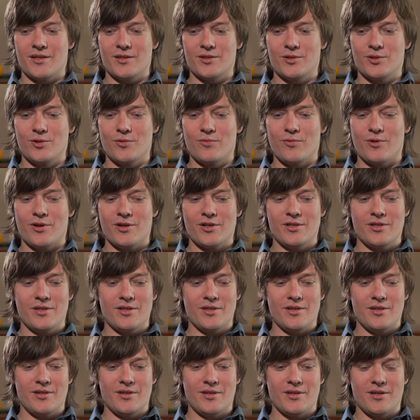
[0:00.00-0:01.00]
two
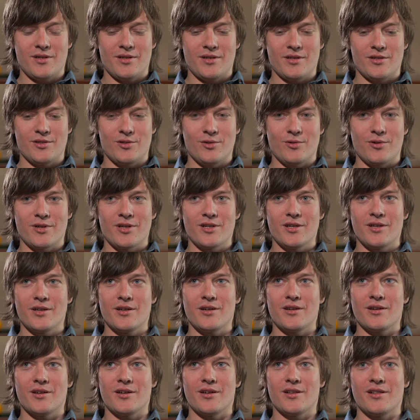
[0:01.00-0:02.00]
works uh, during
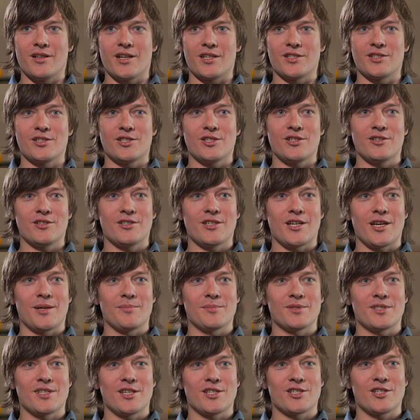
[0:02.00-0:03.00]
uh, lunchtime
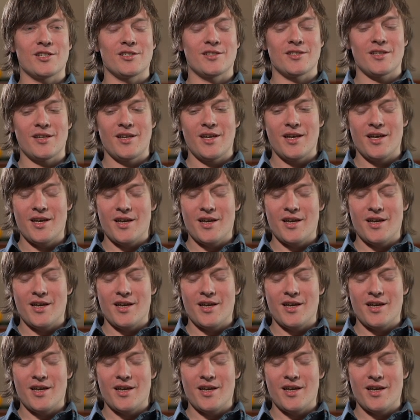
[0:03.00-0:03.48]
sessions.